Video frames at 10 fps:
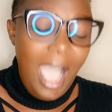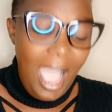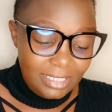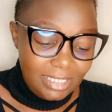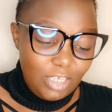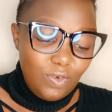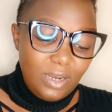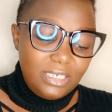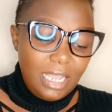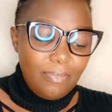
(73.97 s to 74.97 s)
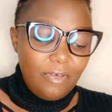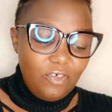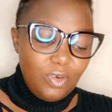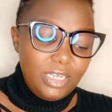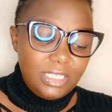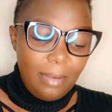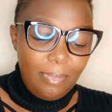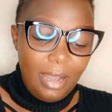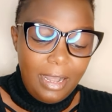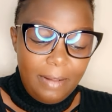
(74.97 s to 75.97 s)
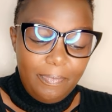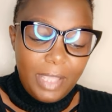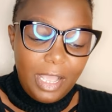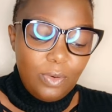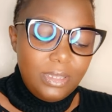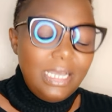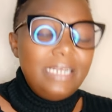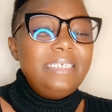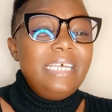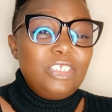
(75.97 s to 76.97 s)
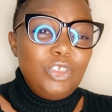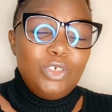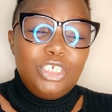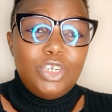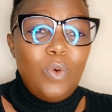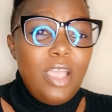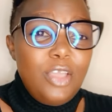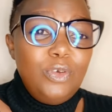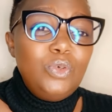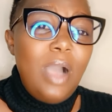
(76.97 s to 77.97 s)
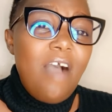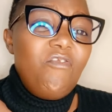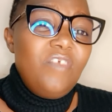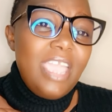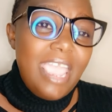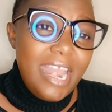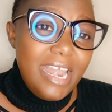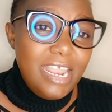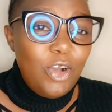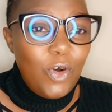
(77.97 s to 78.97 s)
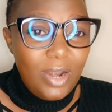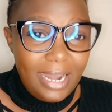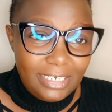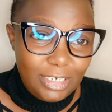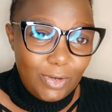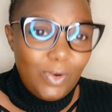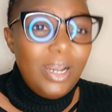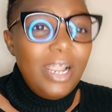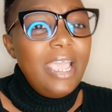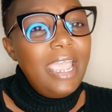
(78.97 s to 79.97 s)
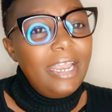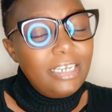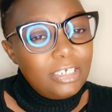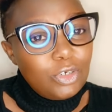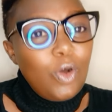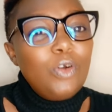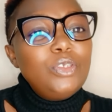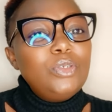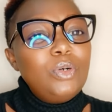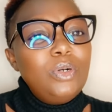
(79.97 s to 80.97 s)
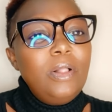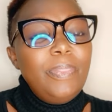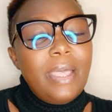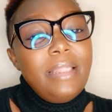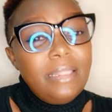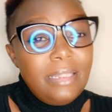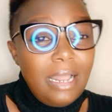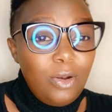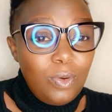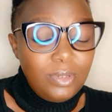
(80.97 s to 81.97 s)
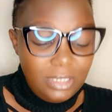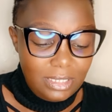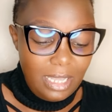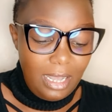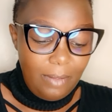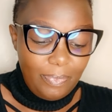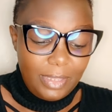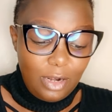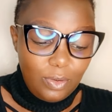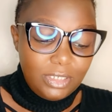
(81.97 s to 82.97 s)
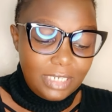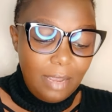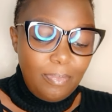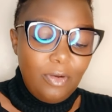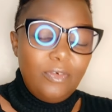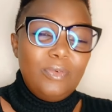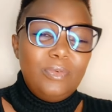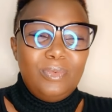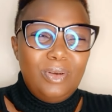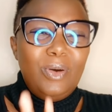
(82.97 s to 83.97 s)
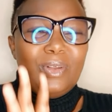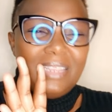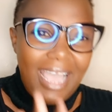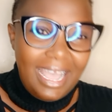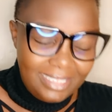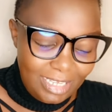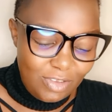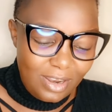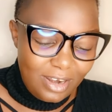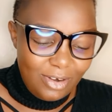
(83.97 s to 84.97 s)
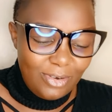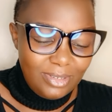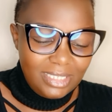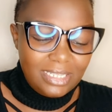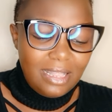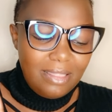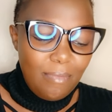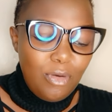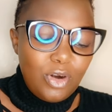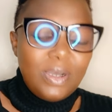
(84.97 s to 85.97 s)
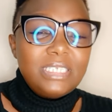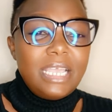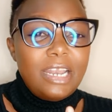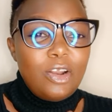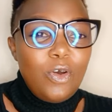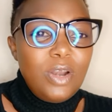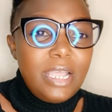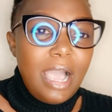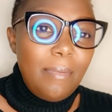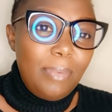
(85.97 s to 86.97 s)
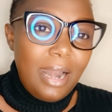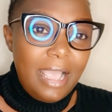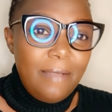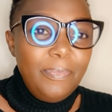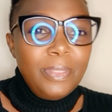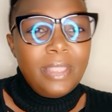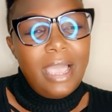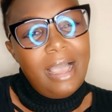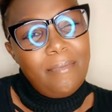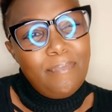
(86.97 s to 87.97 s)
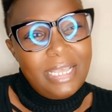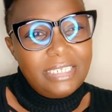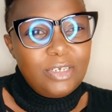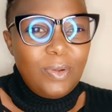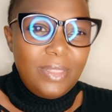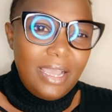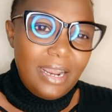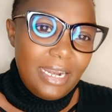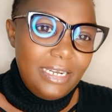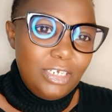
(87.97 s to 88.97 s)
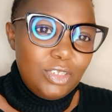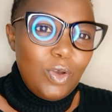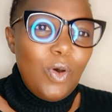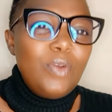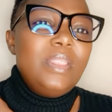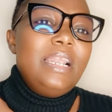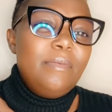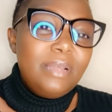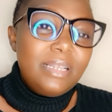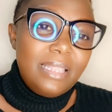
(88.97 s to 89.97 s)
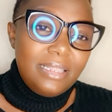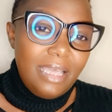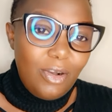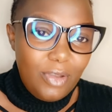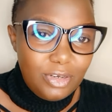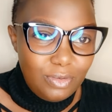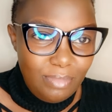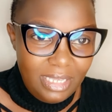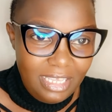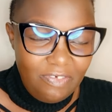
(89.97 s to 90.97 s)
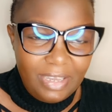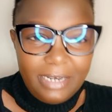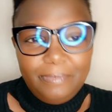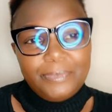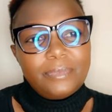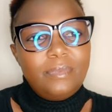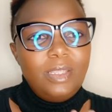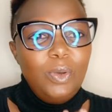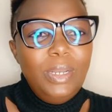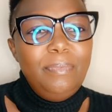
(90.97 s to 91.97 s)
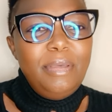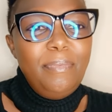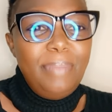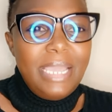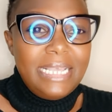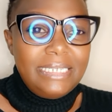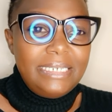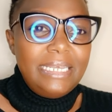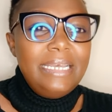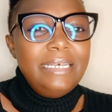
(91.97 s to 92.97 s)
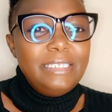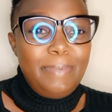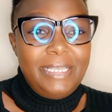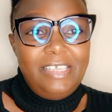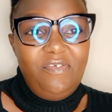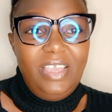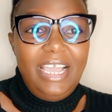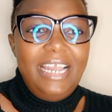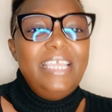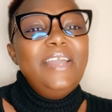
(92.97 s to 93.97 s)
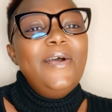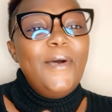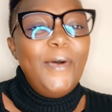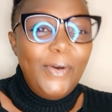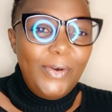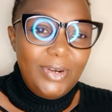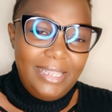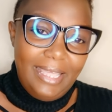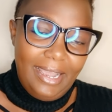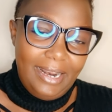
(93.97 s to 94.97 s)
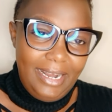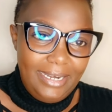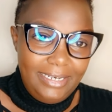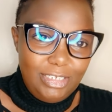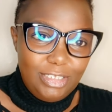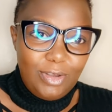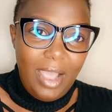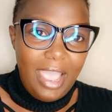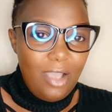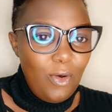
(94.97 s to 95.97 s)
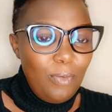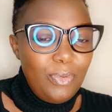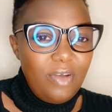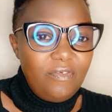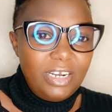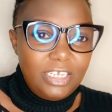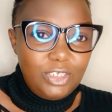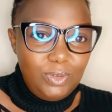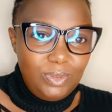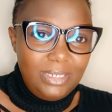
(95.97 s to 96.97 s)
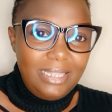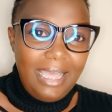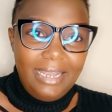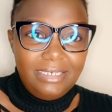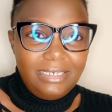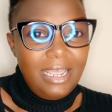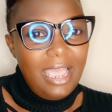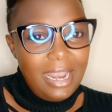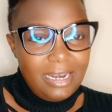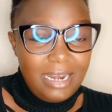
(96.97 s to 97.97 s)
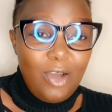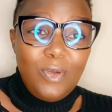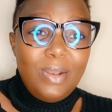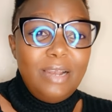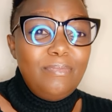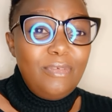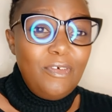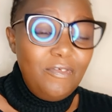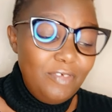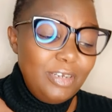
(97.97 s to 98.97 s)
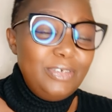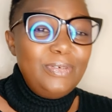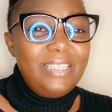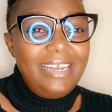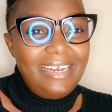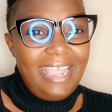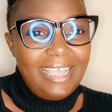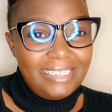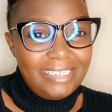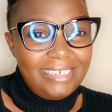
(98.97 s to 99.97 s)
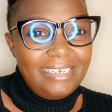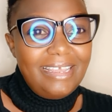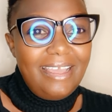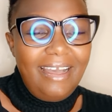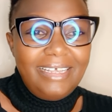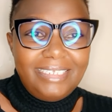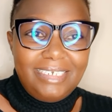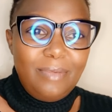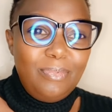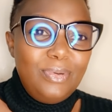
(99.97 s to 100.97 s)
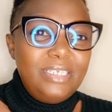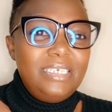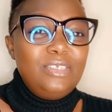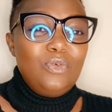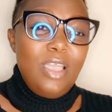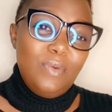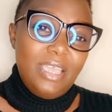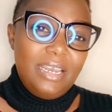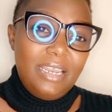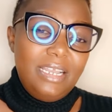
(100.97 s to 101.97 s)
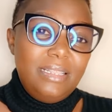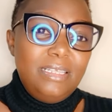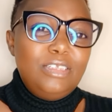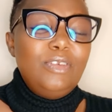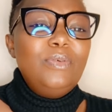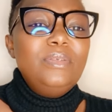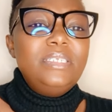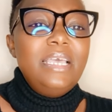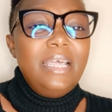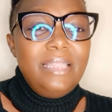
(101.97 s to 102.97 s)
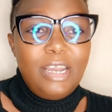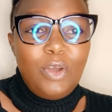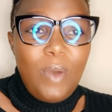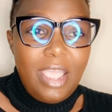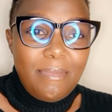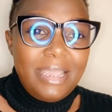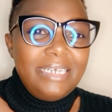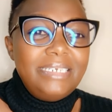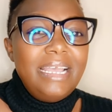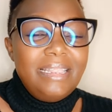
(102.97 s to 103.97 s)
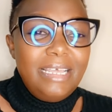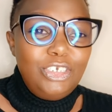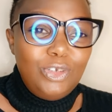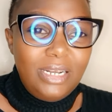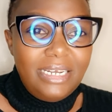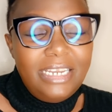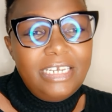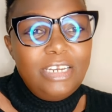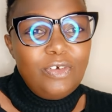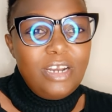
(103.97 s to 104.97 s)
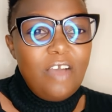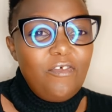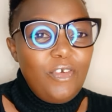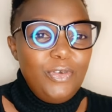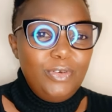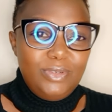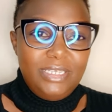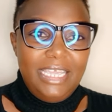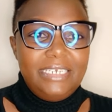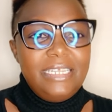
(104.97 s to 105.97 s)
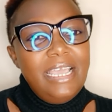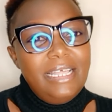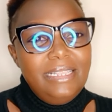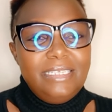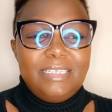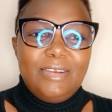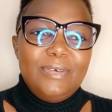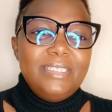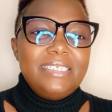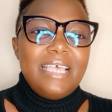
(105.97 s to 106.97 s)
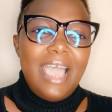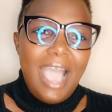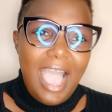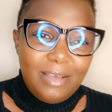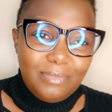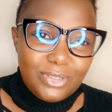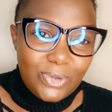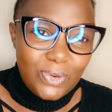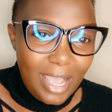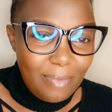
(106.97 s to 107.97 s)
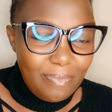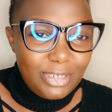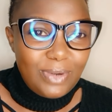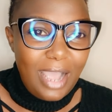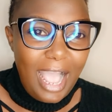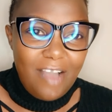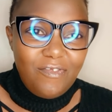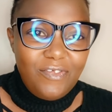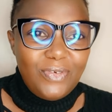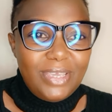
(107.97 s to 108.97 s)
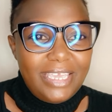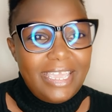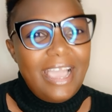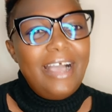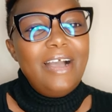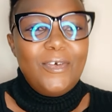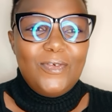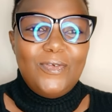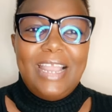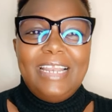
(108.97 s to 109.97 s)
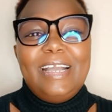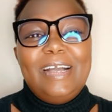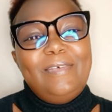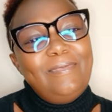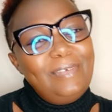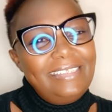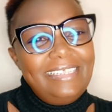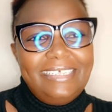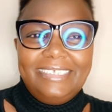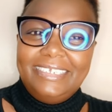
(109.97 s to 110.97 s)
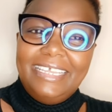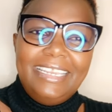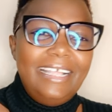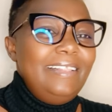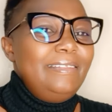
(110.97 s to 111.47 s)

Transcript: Unsecured type of loan is a, um, a loan that does not require you to have any collateral and it also uh, the loans um, the loan type or or the unsecured loans, the borrowers can only apply uh, based on their credit score or the limit that they're going to be given will be based specifically on their credit score. I hope you have understood that. And now we will move to the next uh, step which is where you can get these loans the requirement that you'll need in order for you to get these loans i'm so happy to have you here welcome to this channel